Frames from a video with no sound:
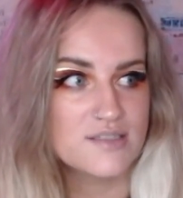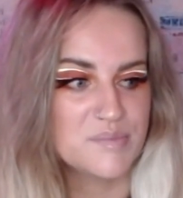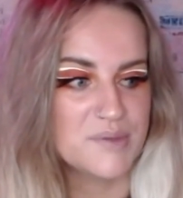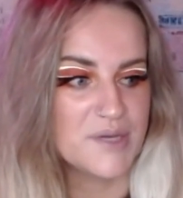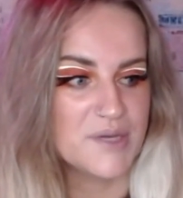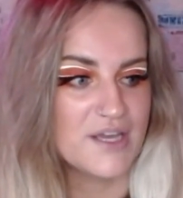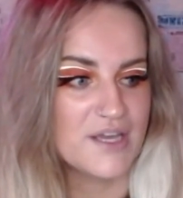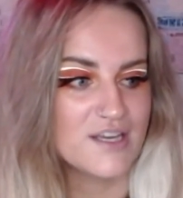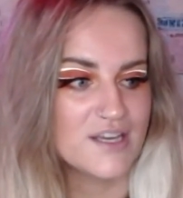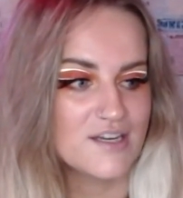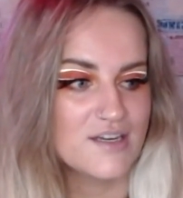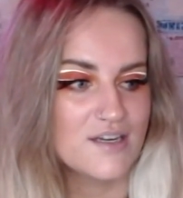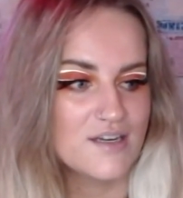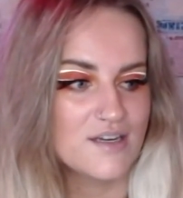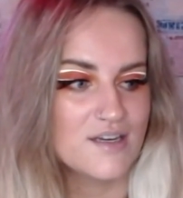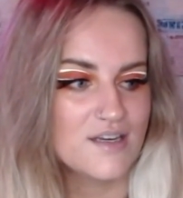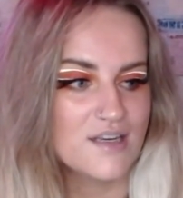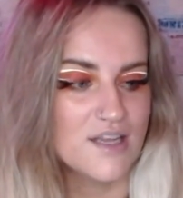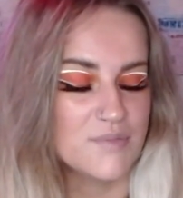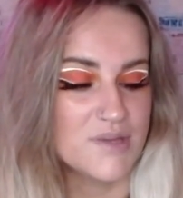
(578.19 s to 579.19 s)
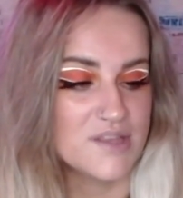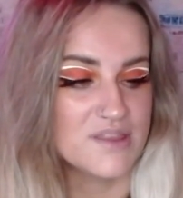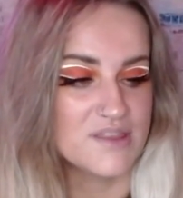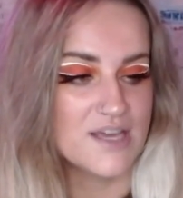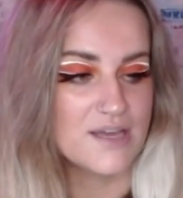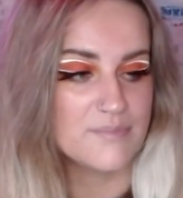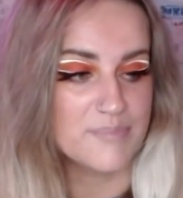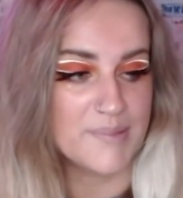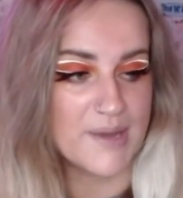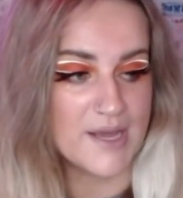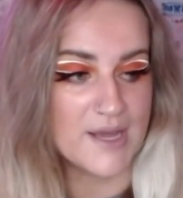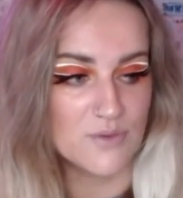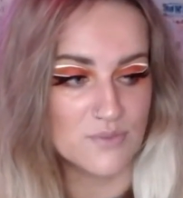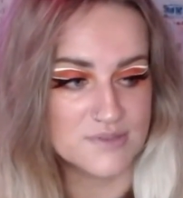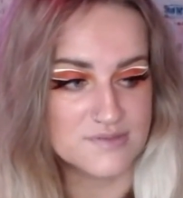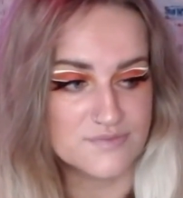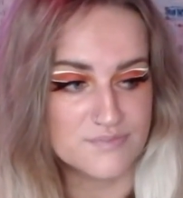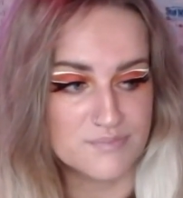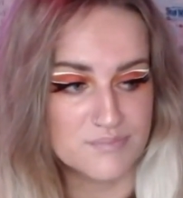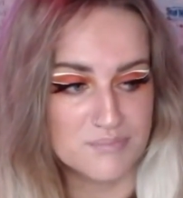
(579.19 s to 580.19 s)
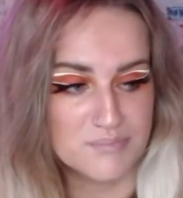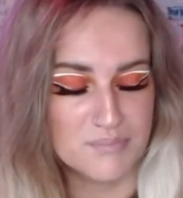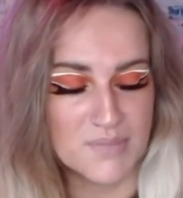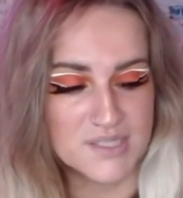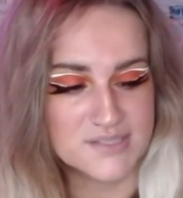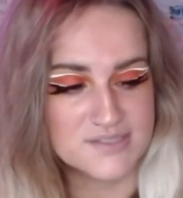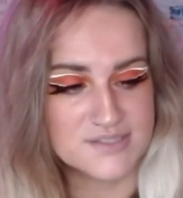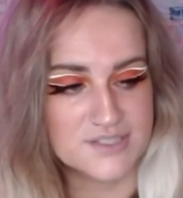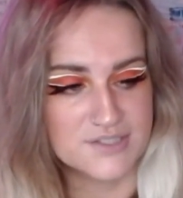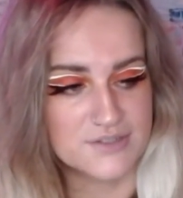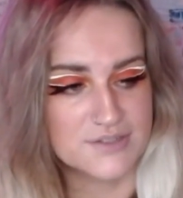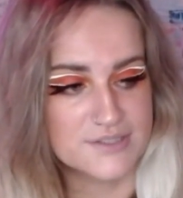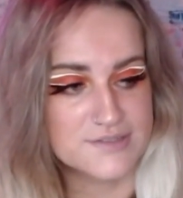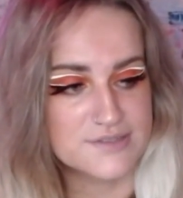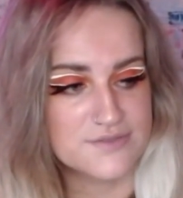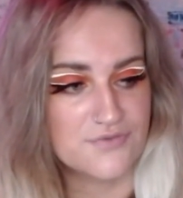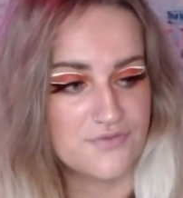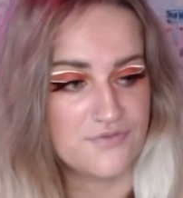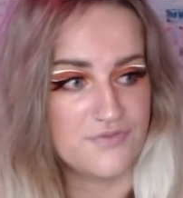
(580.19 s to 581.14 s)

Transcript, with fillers: but I mean, that bat was muscular as